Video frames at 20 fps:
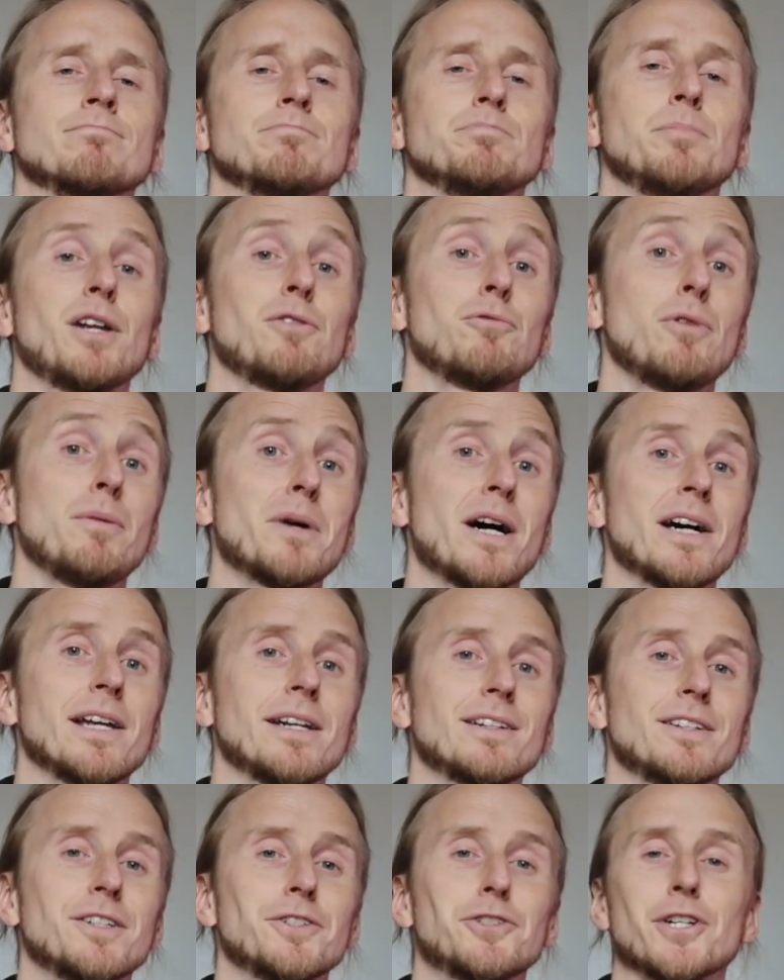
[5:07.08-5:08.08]
But we
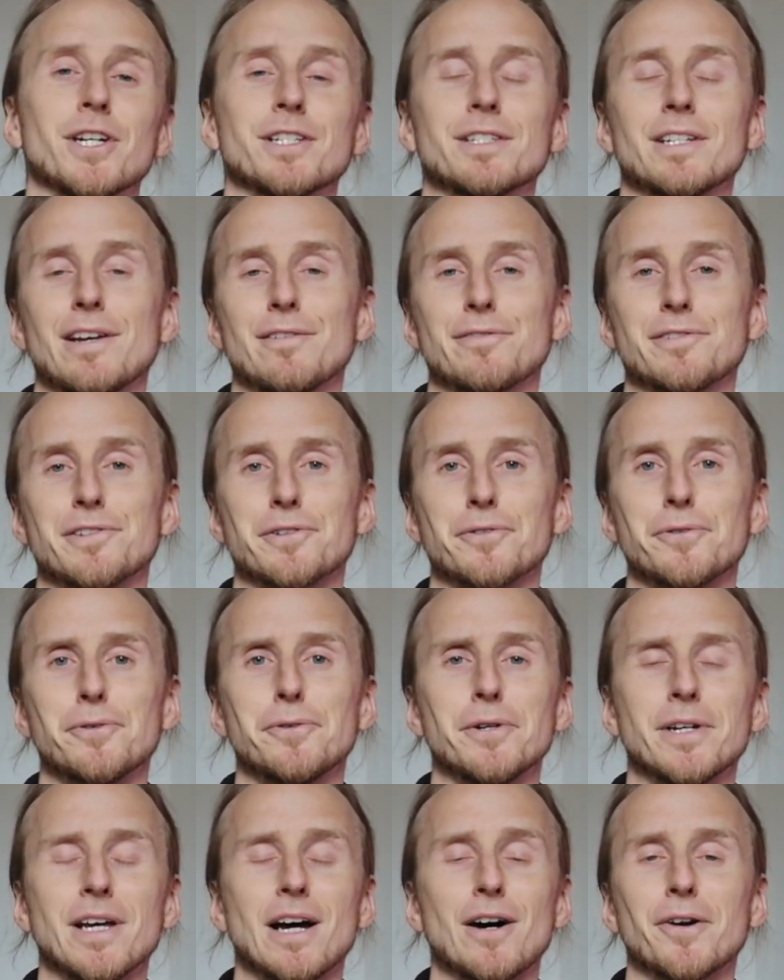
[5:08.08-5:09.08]
might just have
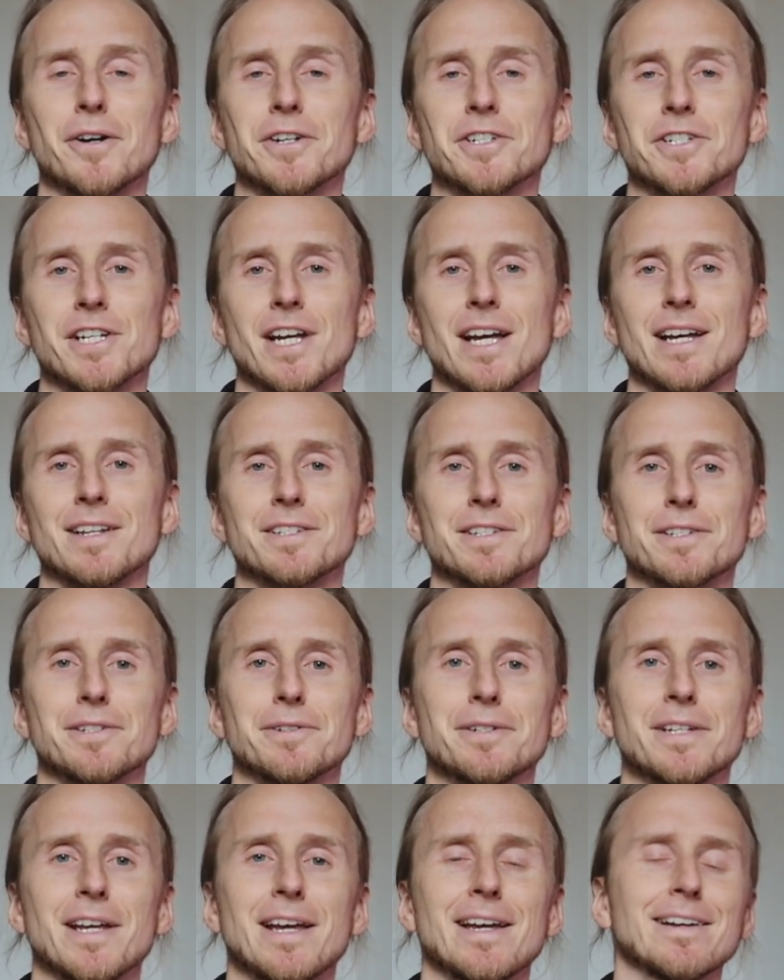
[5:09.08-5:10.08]
screwed our chance
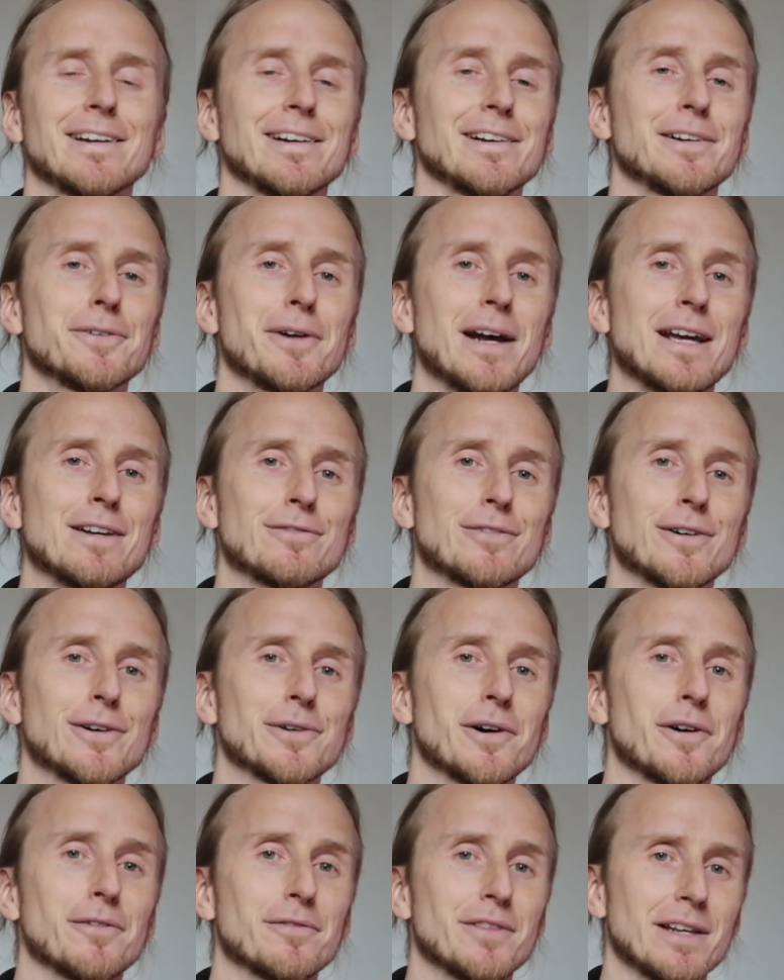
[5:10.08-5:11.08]
to take a great
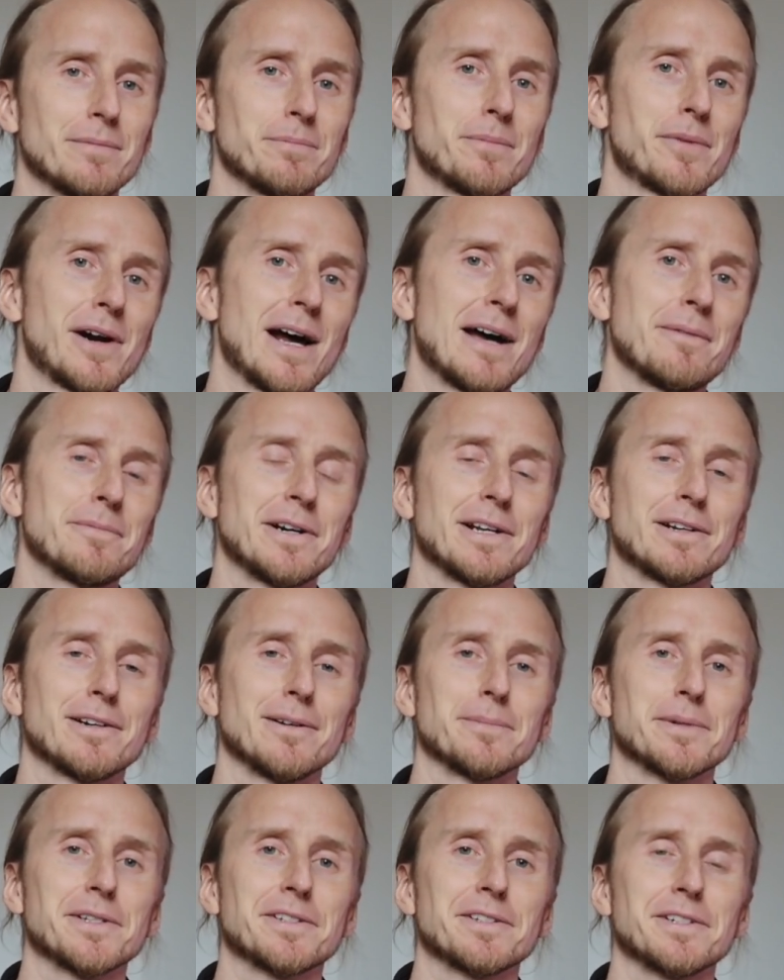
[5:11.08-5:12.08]
photo of that primary
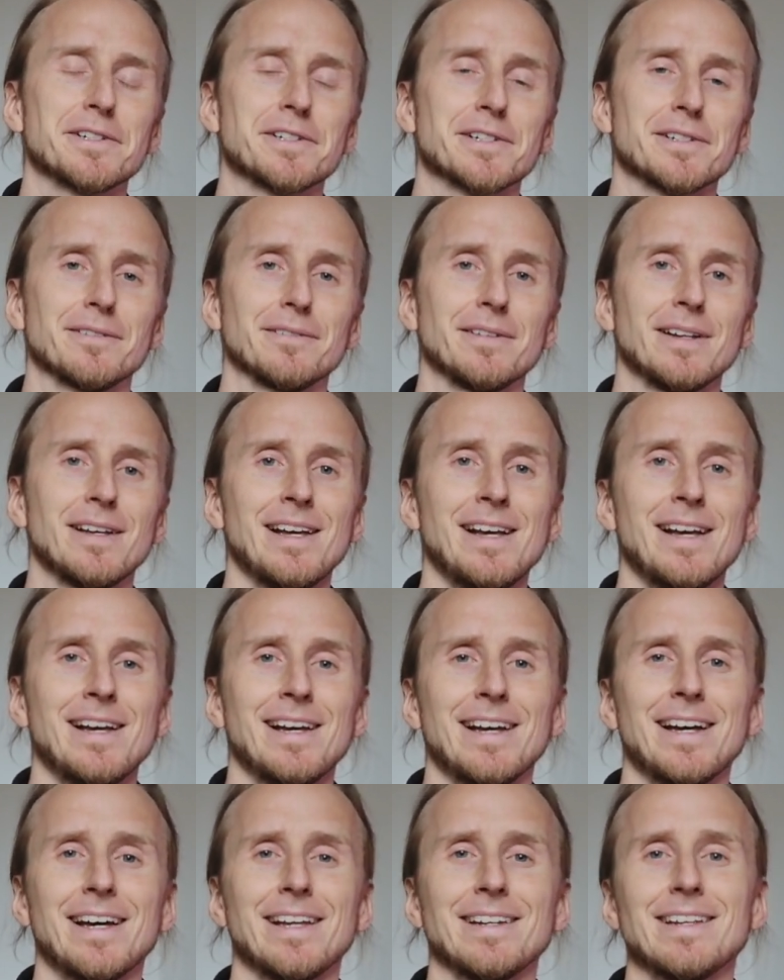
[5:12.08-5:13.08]
composition.
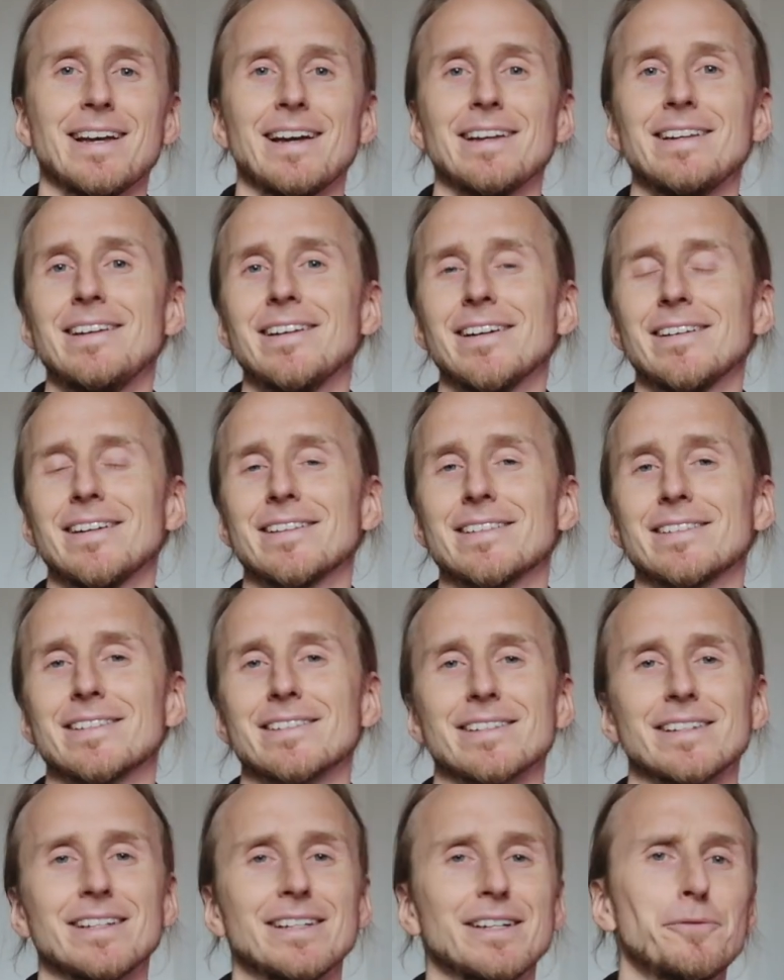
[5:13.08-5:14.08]
And yeah, here
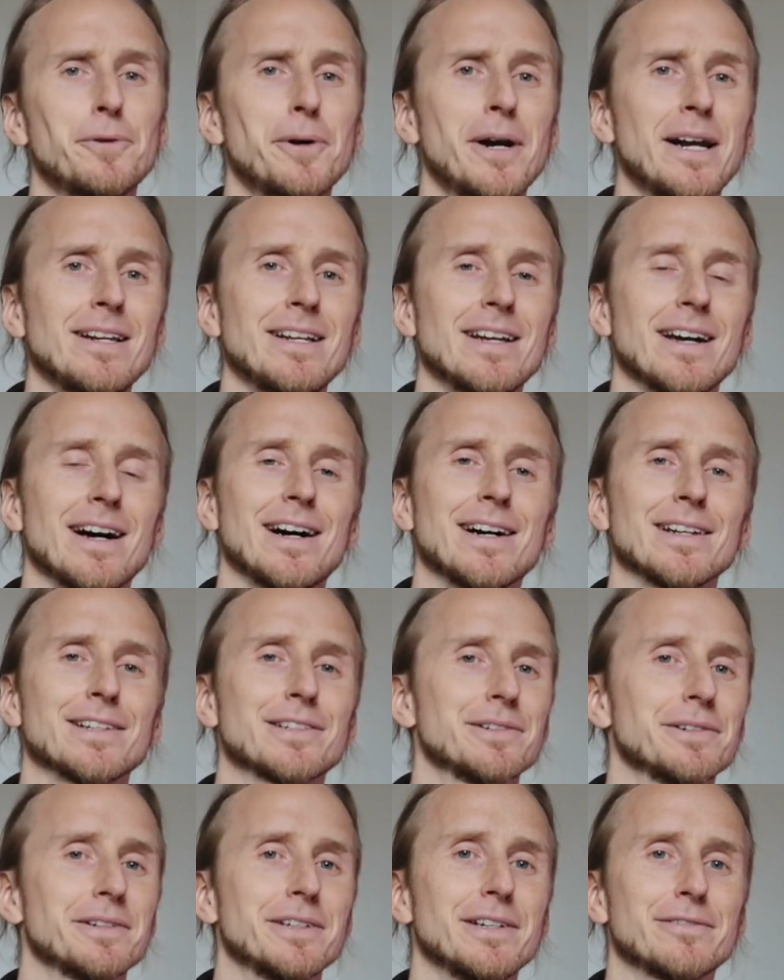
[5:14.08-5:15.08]
it's really hard
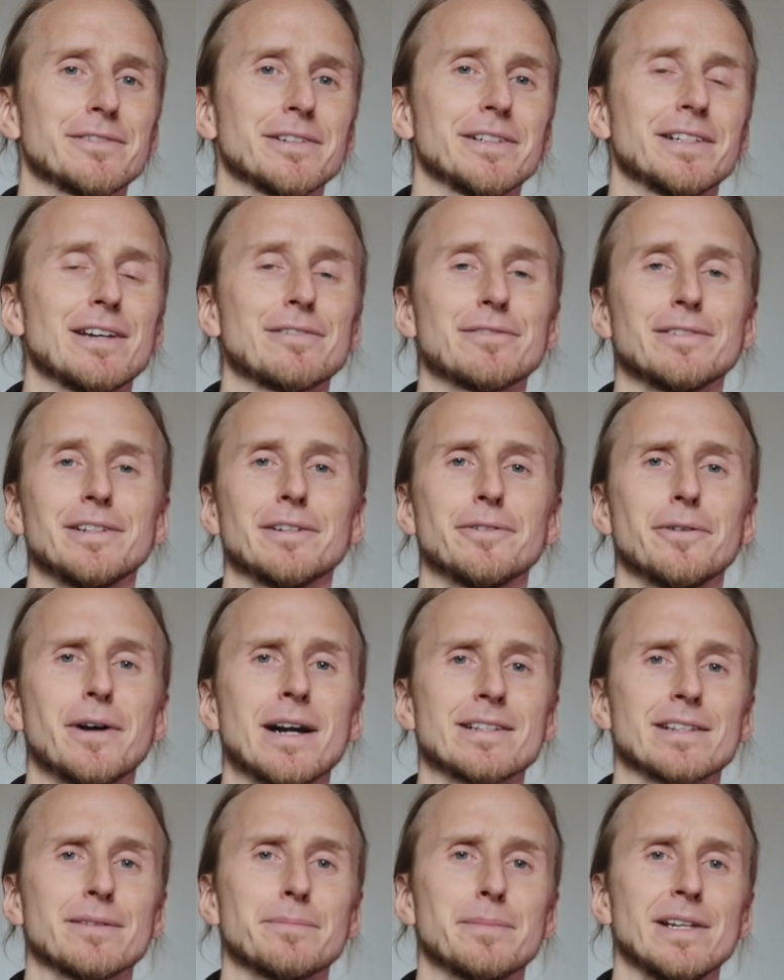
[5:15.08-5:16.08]
to give a definite
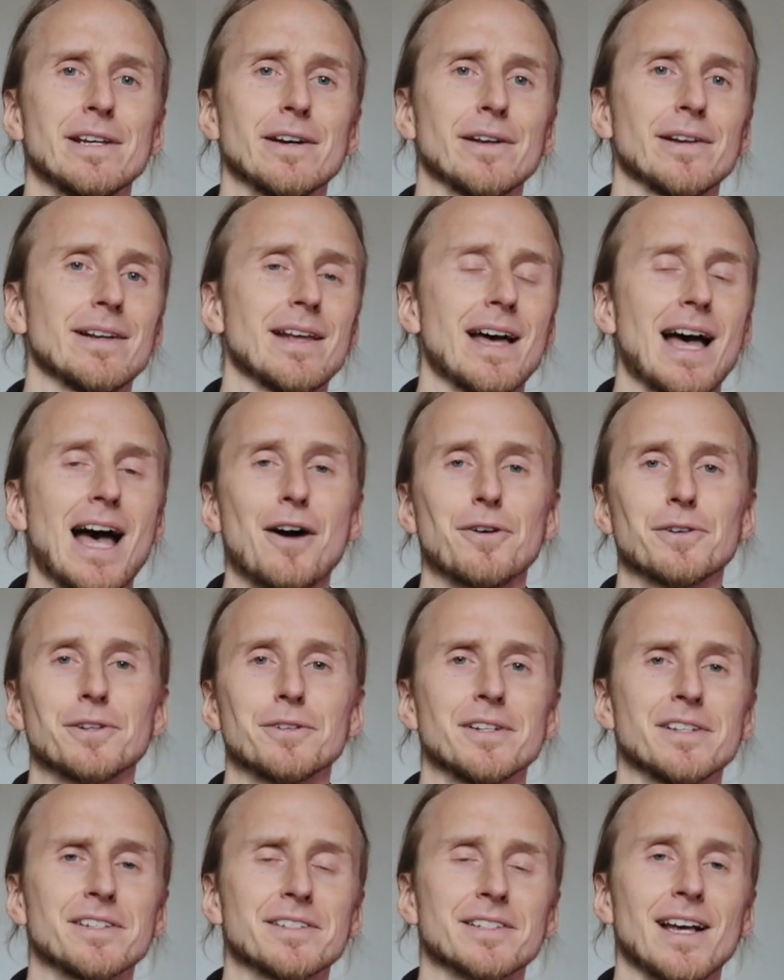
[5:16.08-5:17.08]
recipe on how
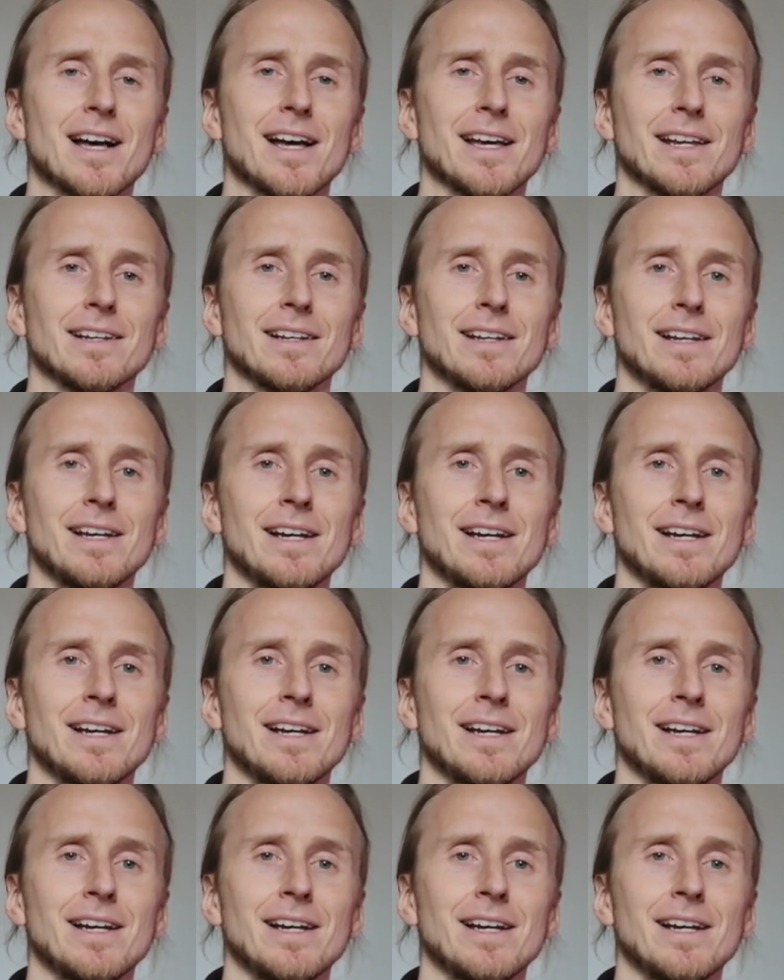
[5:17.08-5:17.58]
to decide.